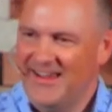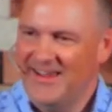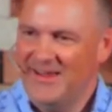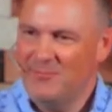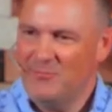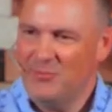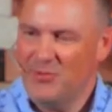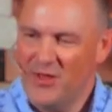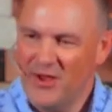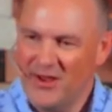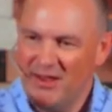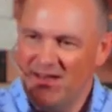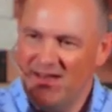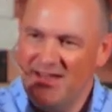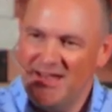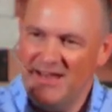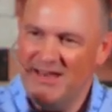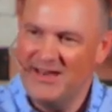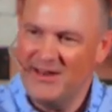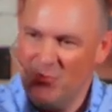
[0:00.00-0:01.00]
You plug it
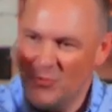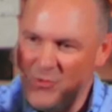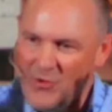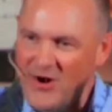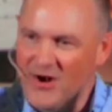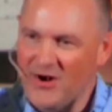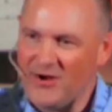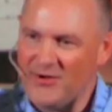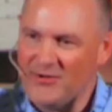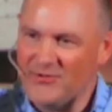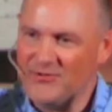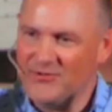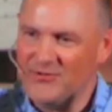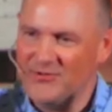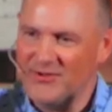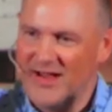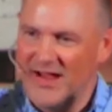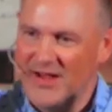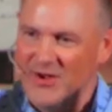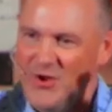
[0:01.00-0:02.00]
in it works.
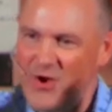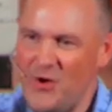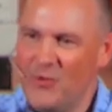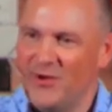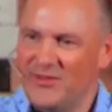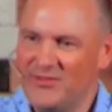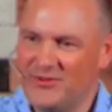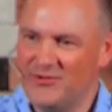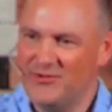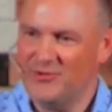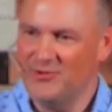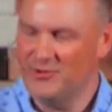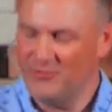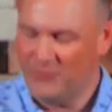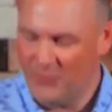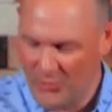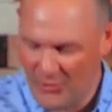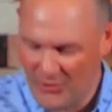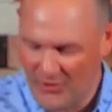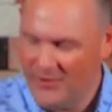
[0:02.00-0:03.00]
I know what this is
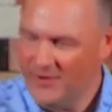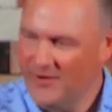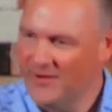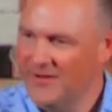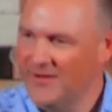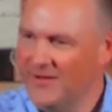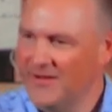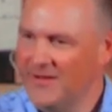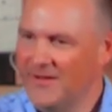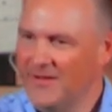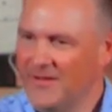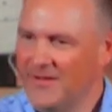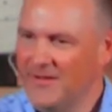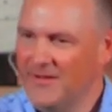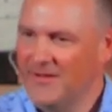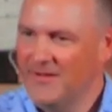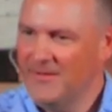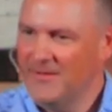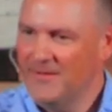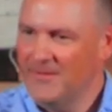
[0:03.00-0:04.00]
for.
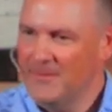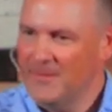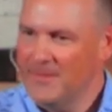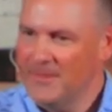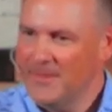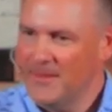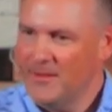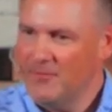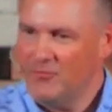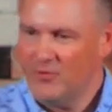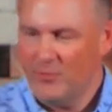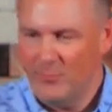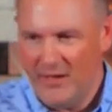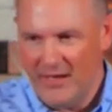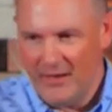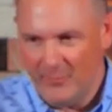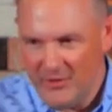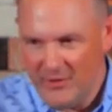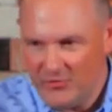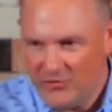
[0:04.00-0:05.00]
For
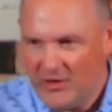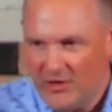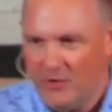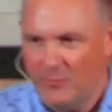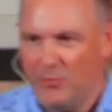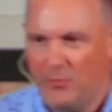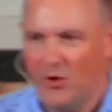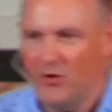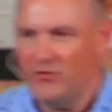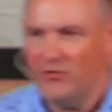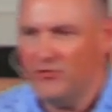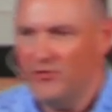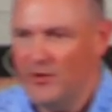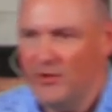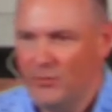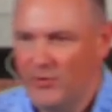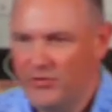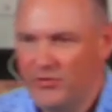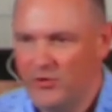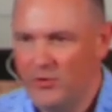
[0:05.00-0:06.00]
me, let me share
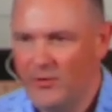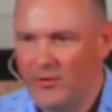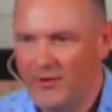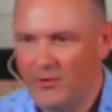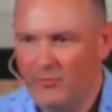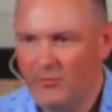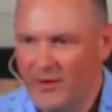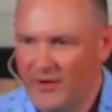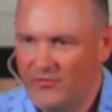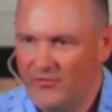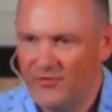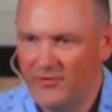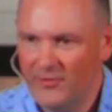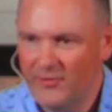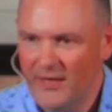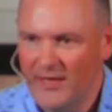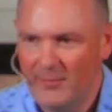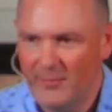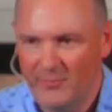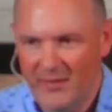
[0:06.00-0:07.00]
personally with you here
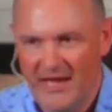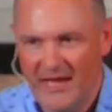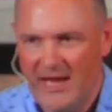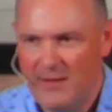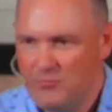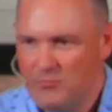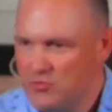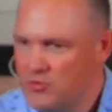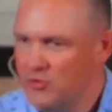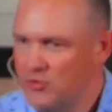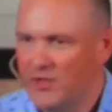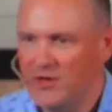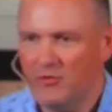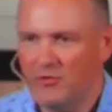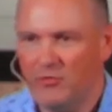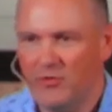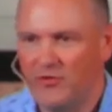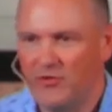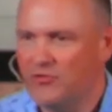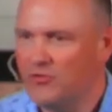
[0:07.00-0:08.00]
recently, it became really
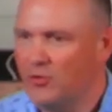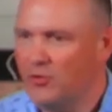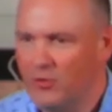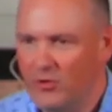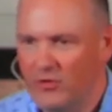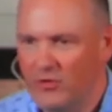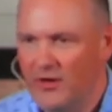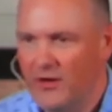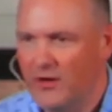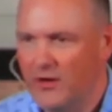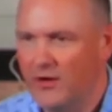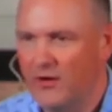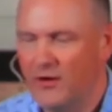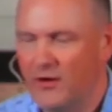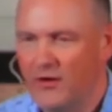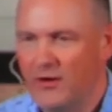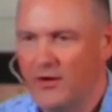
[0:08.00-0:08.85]
crystal clear